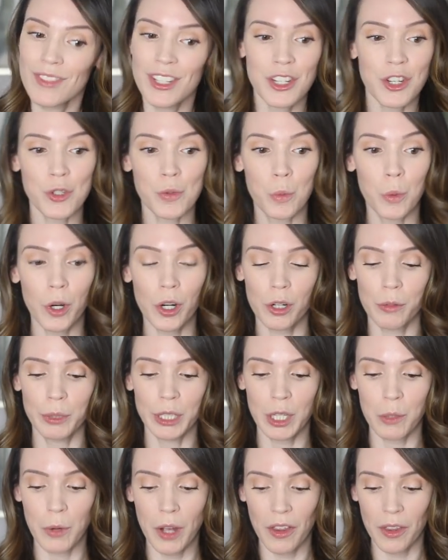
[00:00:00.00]
they just work
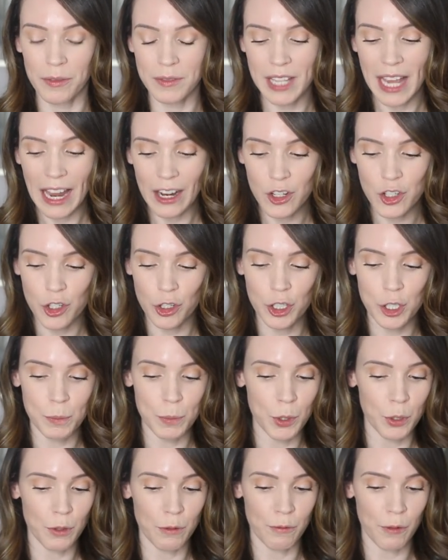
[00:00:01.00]
really well. The texture is
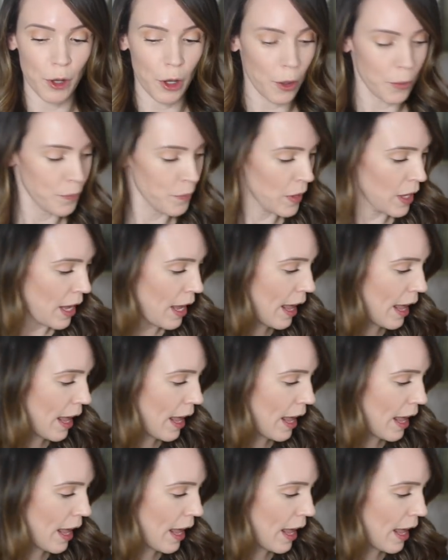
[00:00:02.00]
beautiful.